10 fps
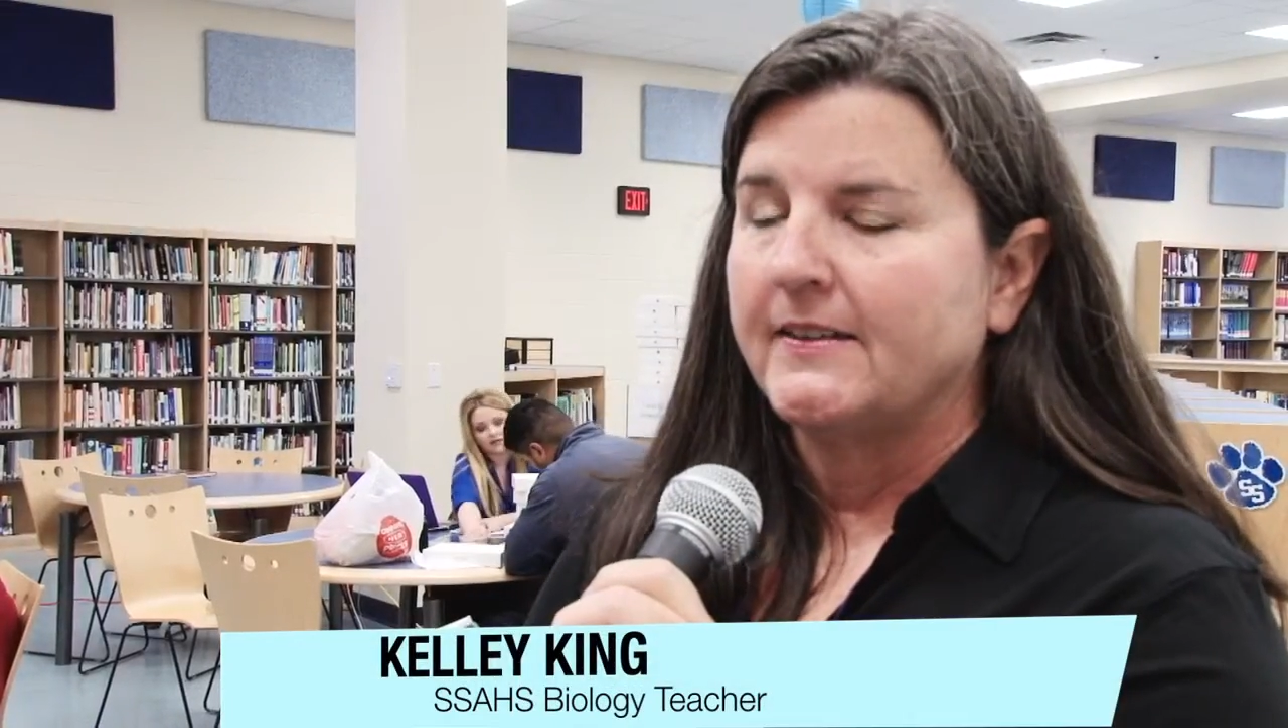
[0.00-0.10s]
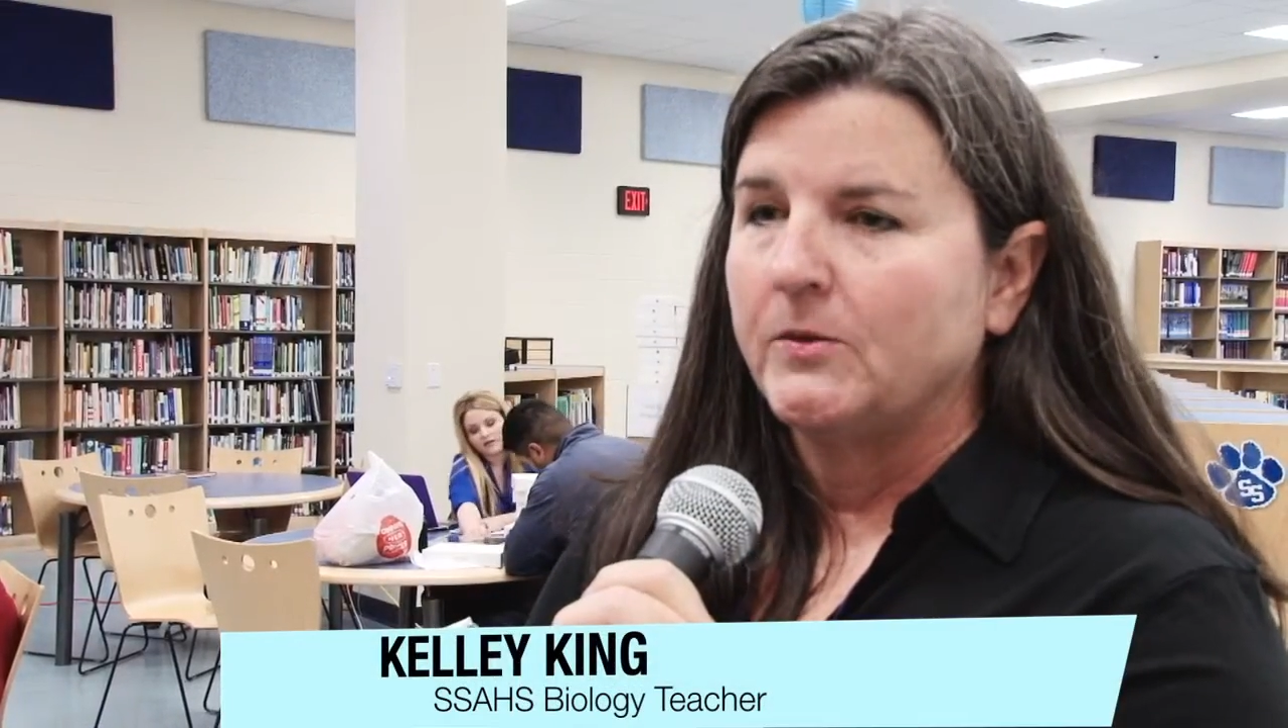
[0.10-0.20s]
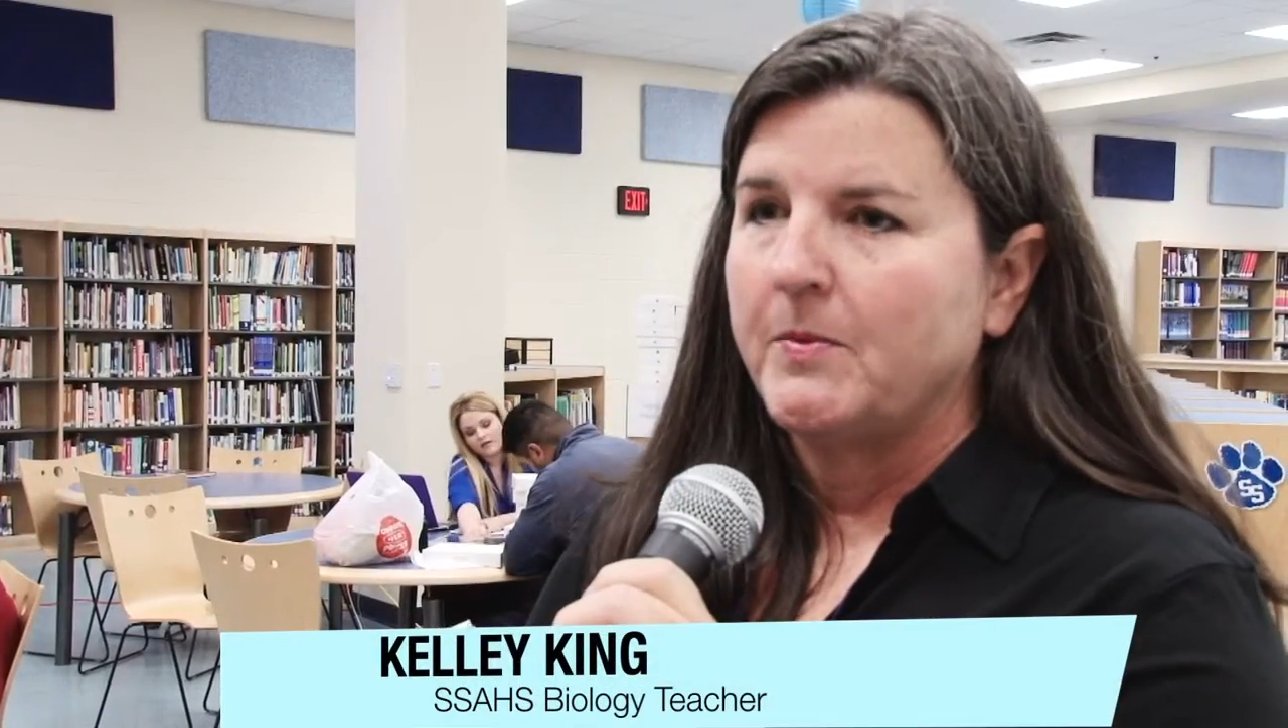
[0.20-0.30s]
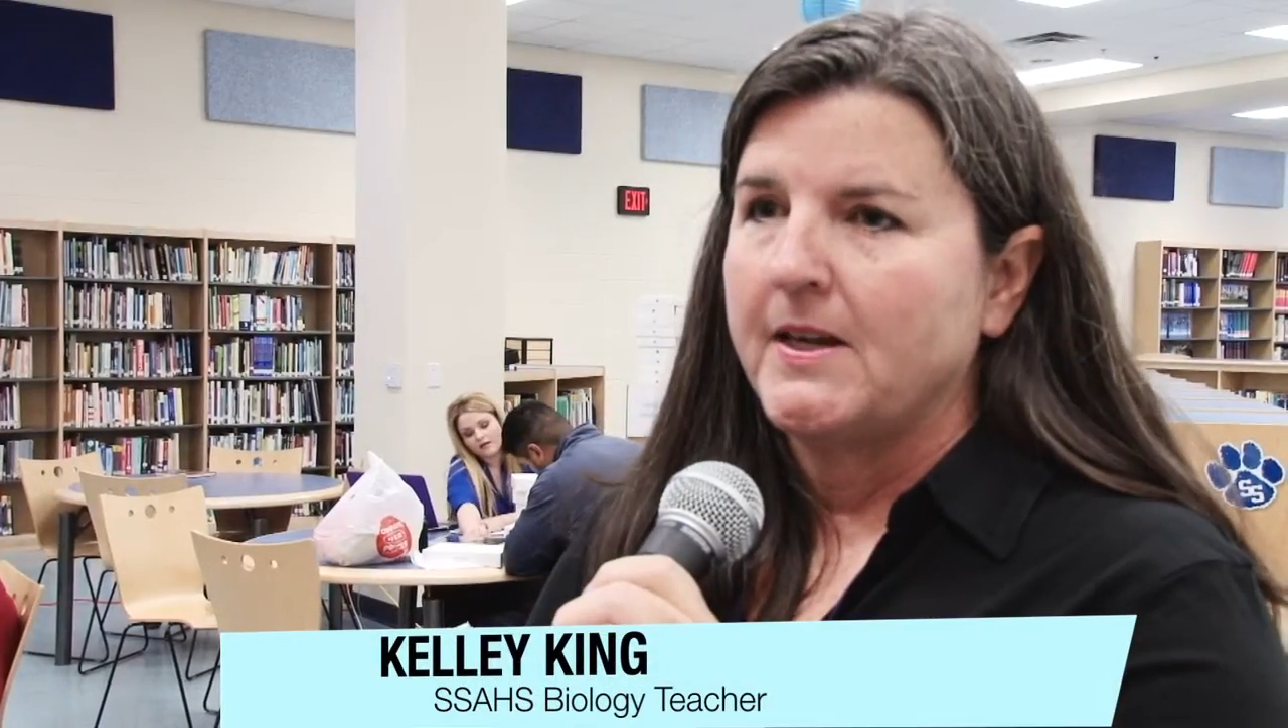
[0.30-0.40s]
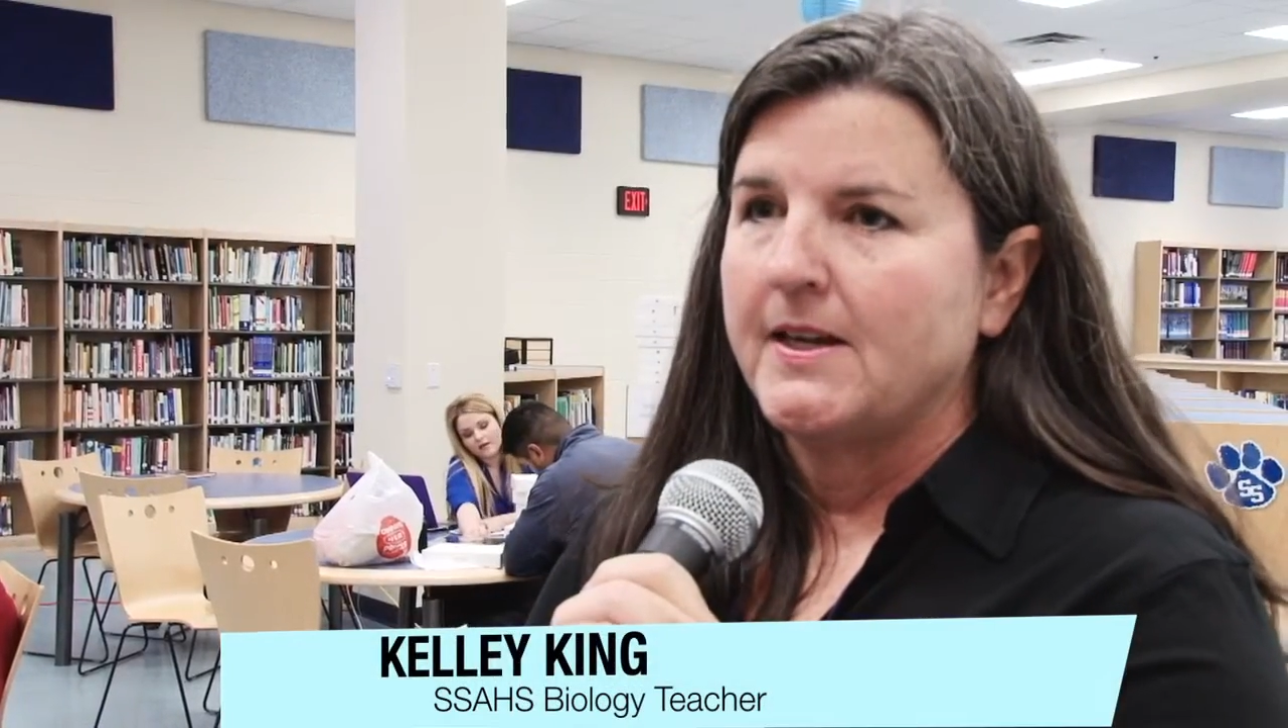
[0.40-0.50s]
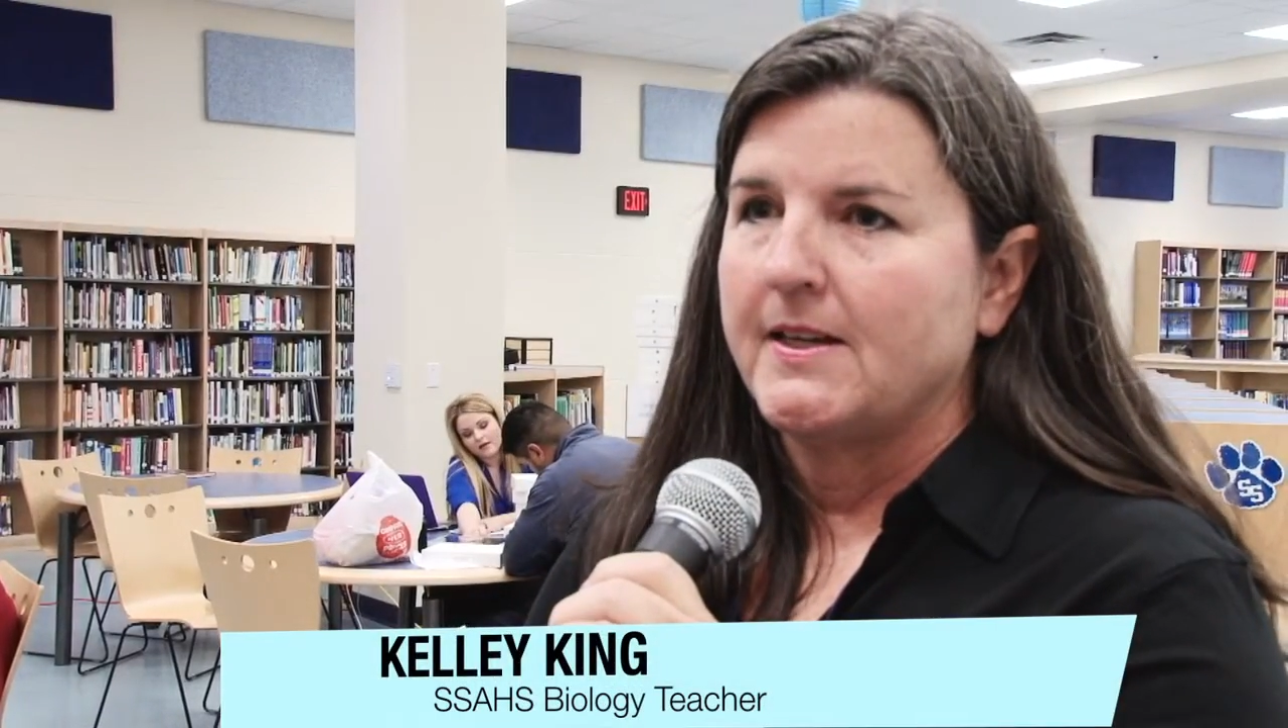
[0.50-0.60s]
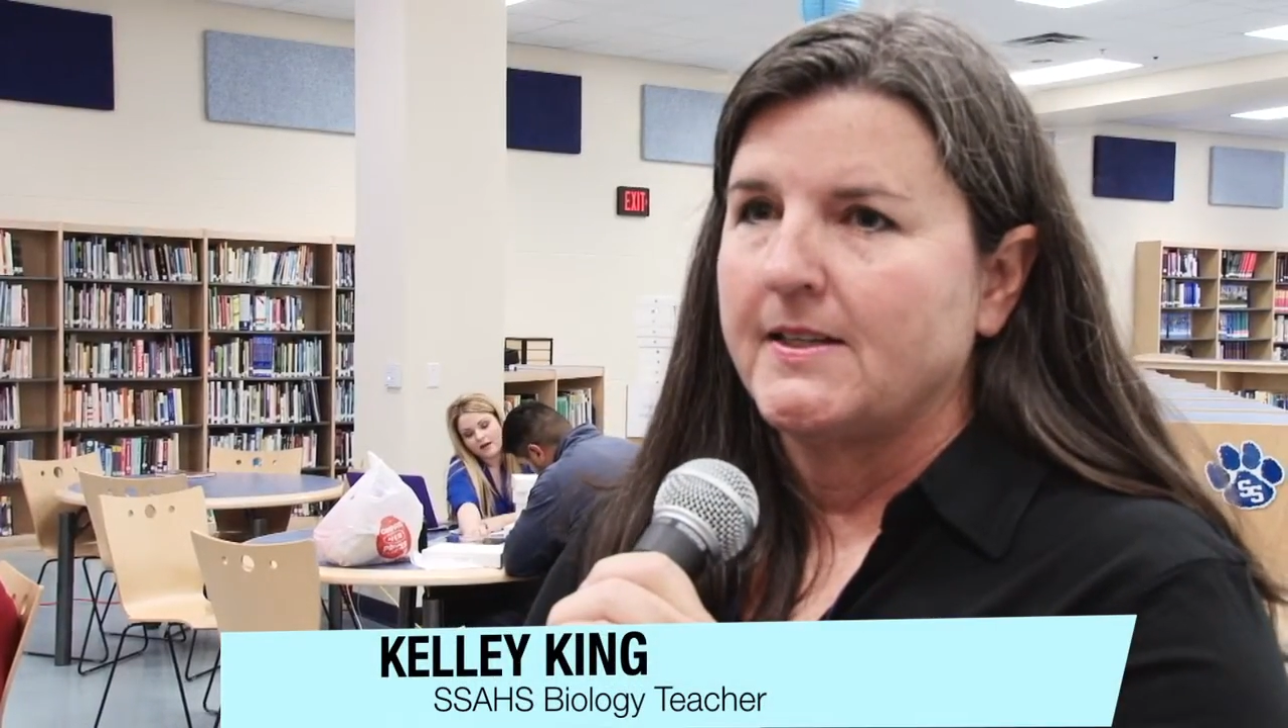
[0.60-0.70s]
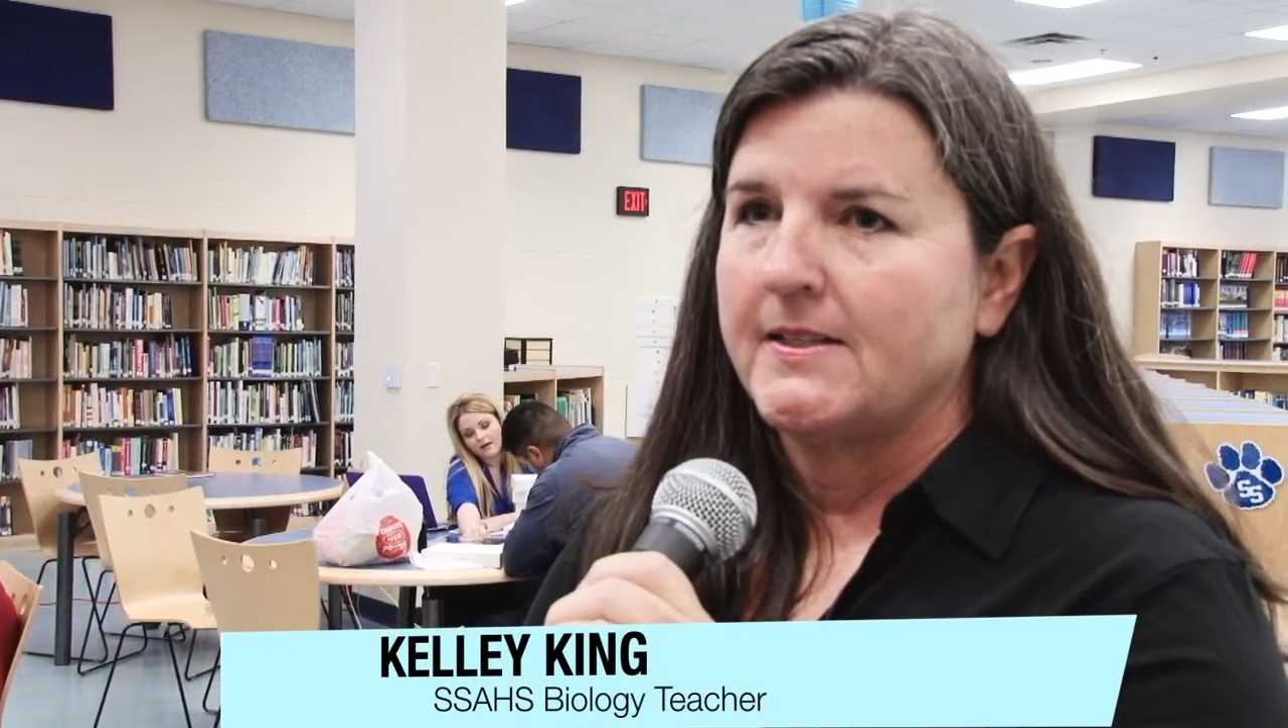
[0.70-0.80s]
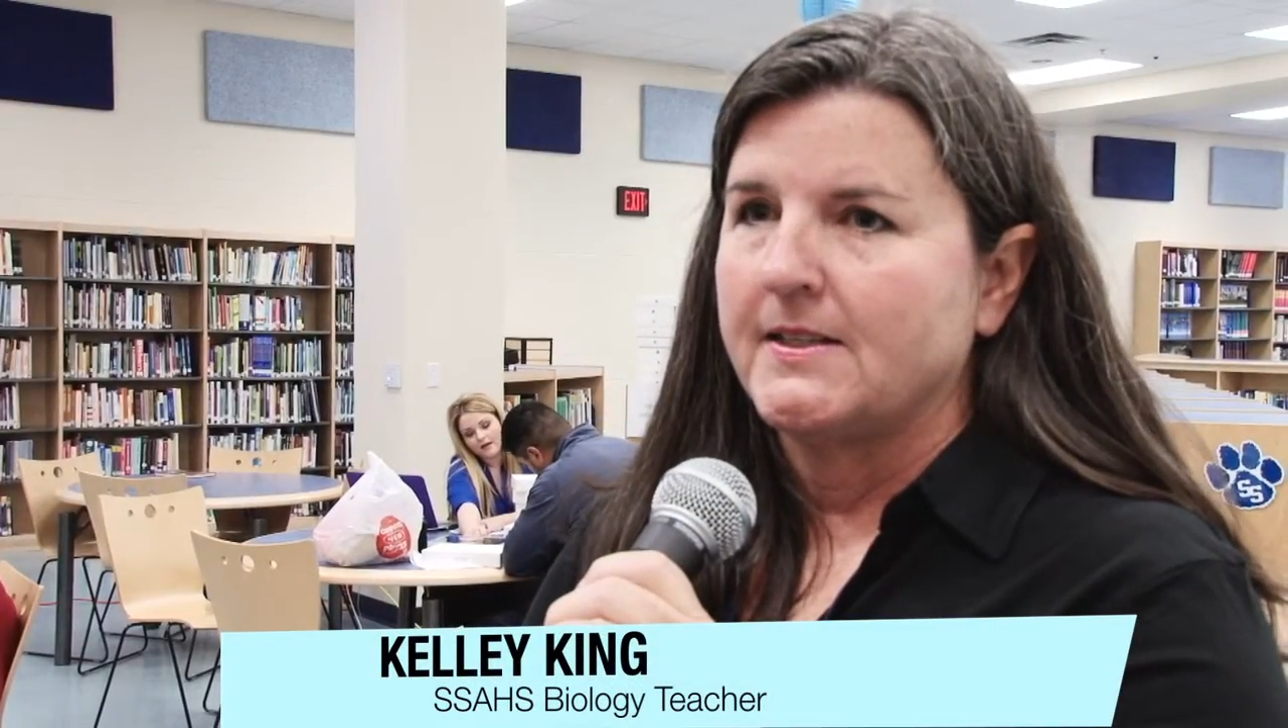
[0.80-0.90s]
dividends.